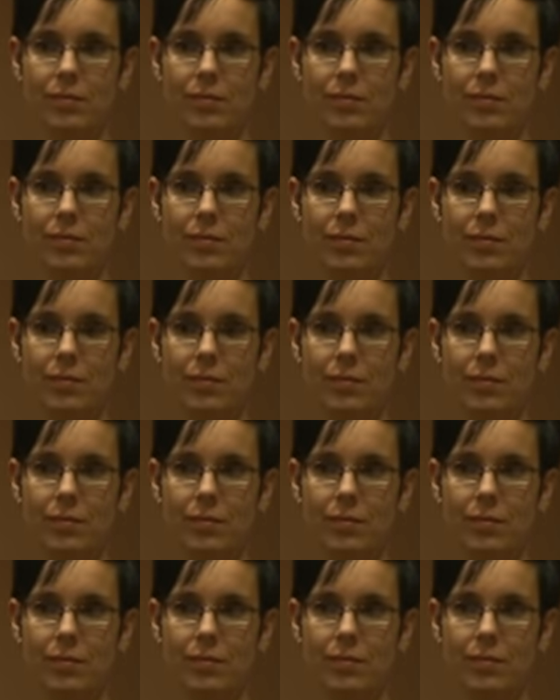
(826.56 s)

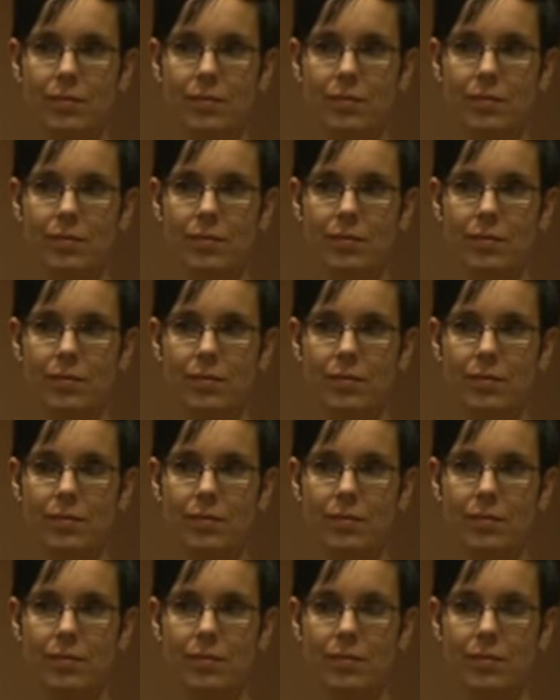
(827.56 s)

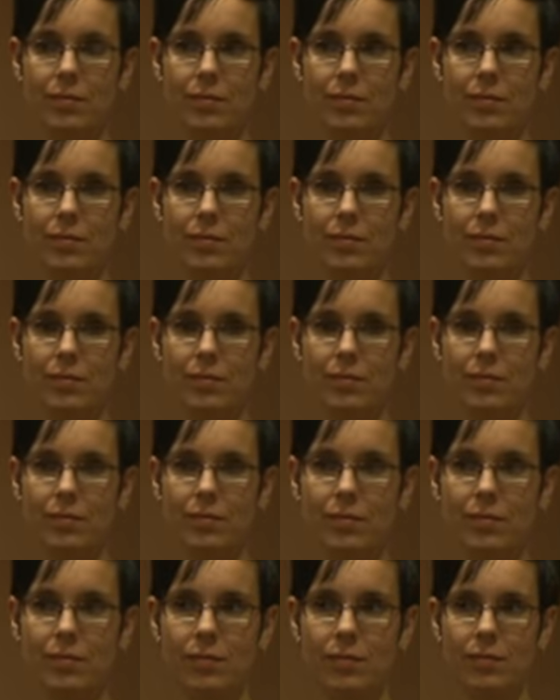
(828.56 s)

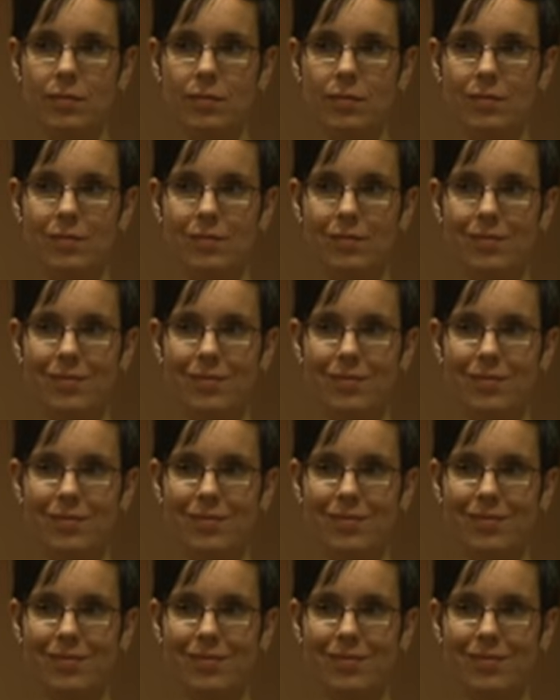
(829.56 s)
(silent)